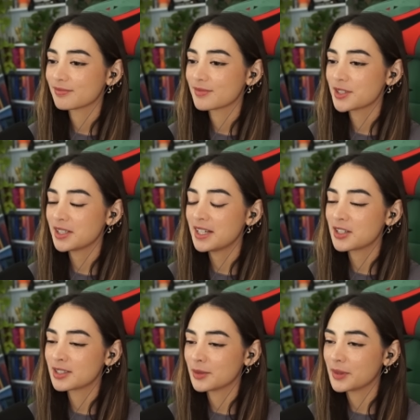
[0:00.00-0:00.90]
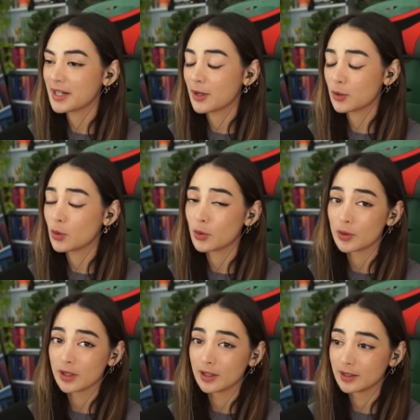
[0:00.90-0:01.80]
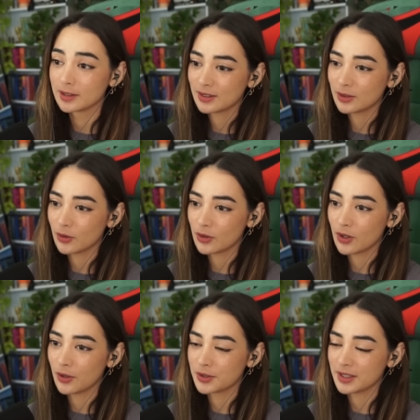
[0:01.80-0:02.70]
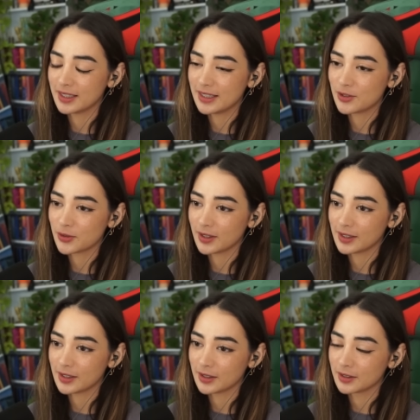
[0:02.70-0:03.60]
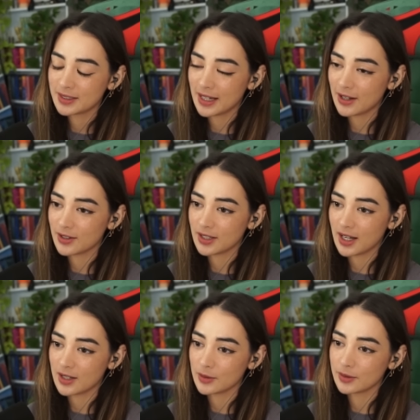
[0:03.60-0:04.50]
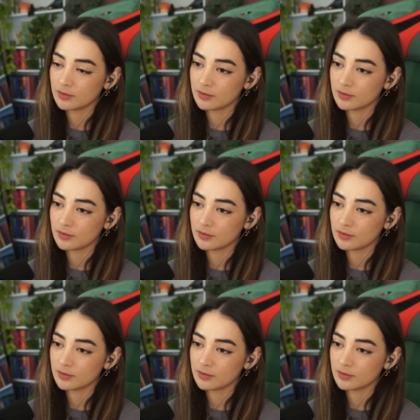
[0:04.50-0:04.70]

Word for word: She needed someone in her corner, not constantly trying to tear her down.